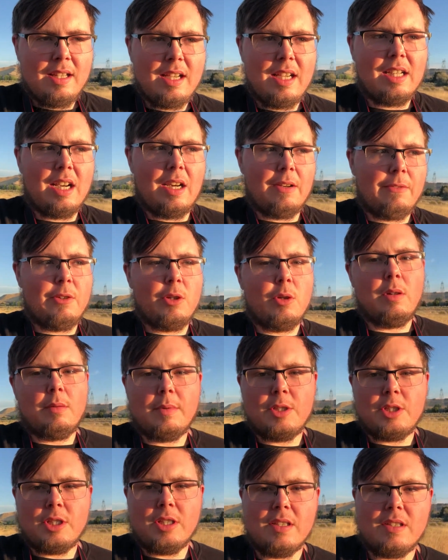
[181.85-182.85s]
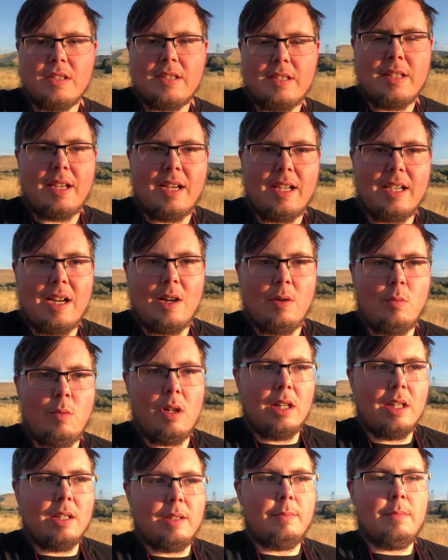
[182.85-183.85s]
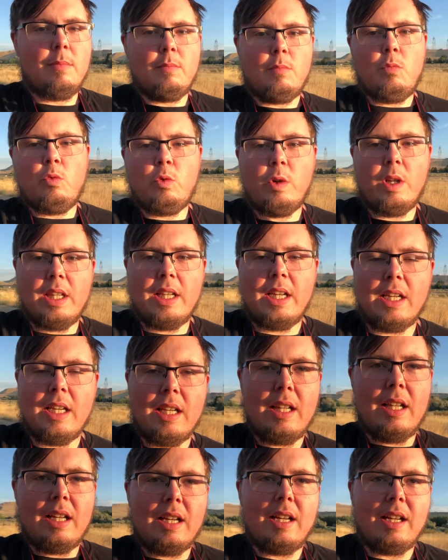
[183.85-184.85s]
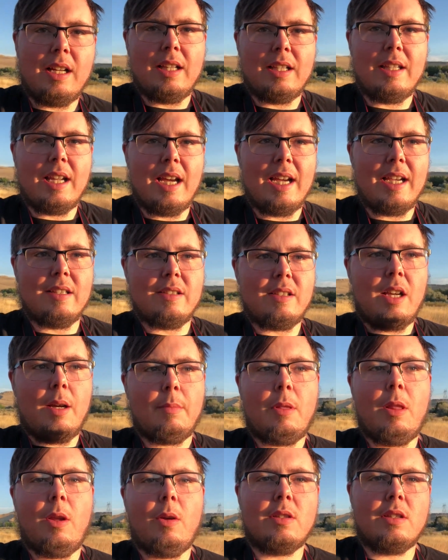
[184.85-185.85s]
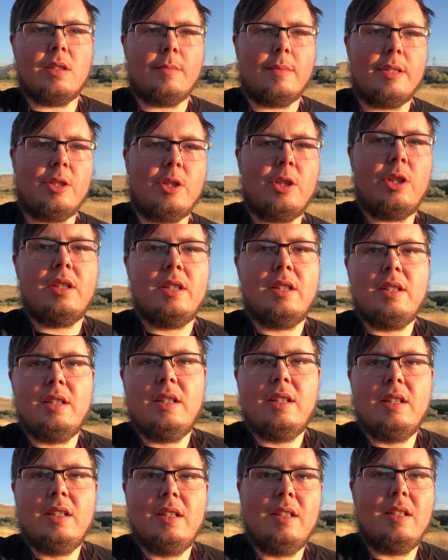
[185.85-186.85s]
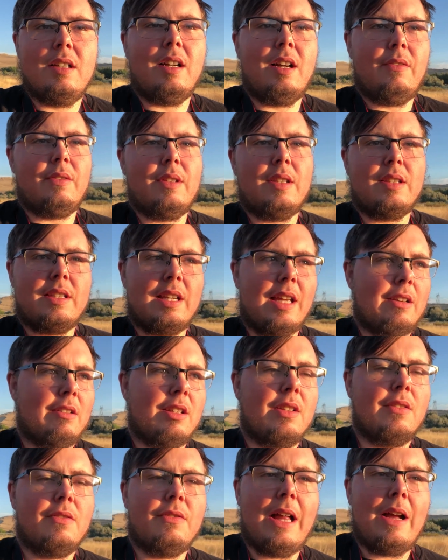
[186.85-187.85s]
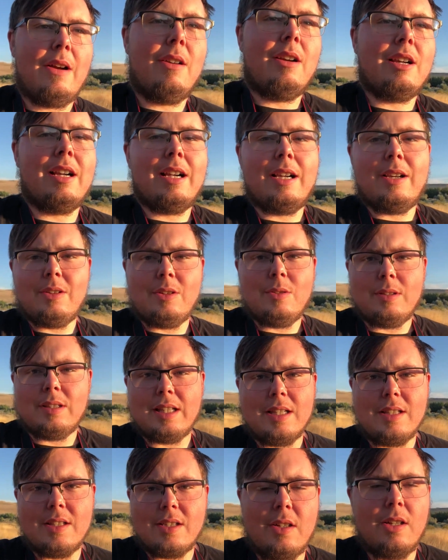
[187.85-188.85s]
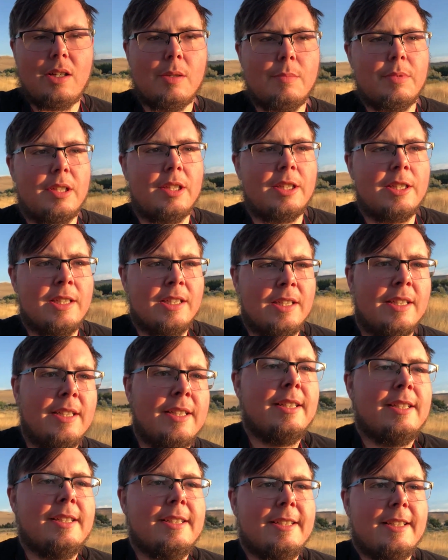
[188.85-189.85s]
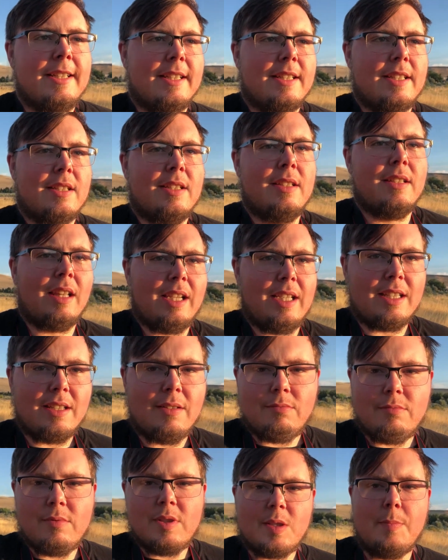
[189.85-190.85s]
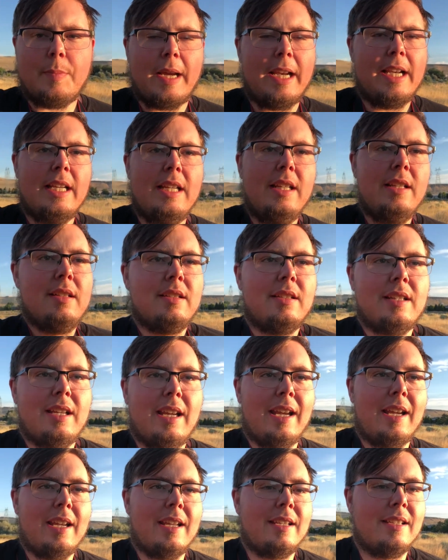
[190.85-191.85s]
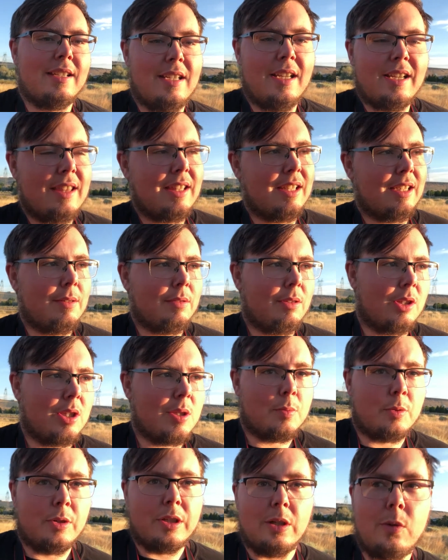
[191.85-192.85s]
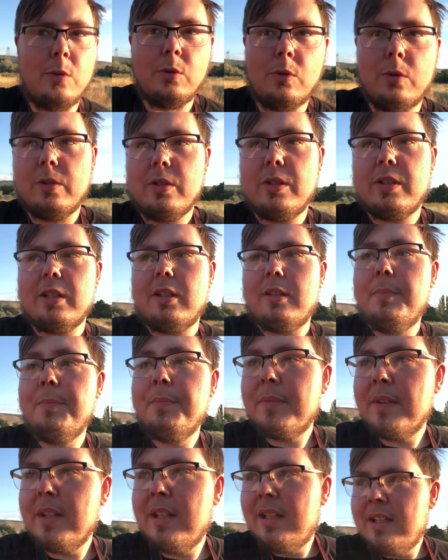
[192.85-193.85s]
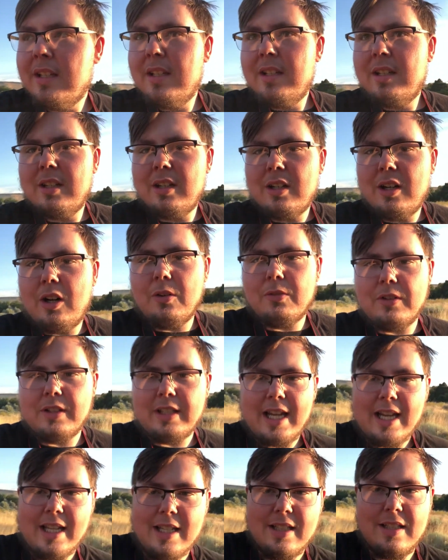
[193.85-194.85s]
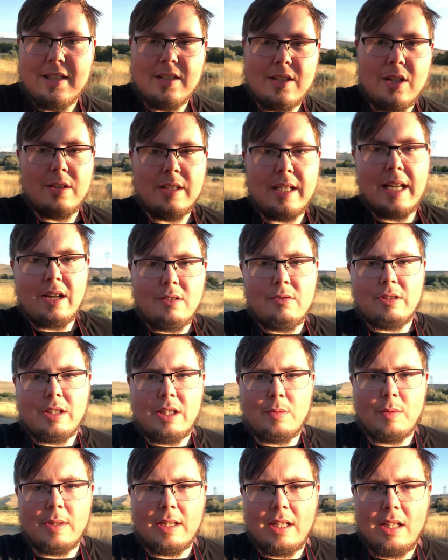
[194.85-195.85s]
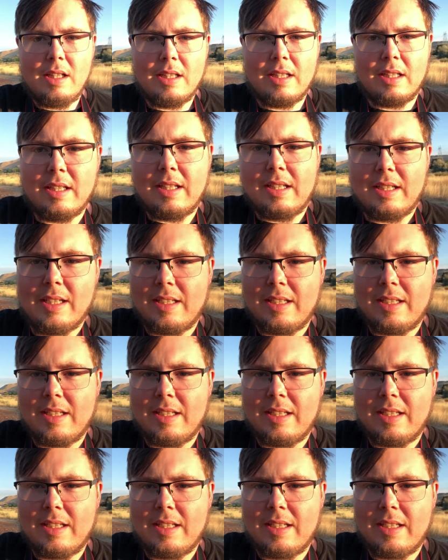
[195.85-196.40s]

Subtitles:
I got a few images. I got one really nice up-close image of the center of the flower. I don't know what that's called, but it's like spiky, and I think it looks pretty cool. So hopefully that turned out really well, and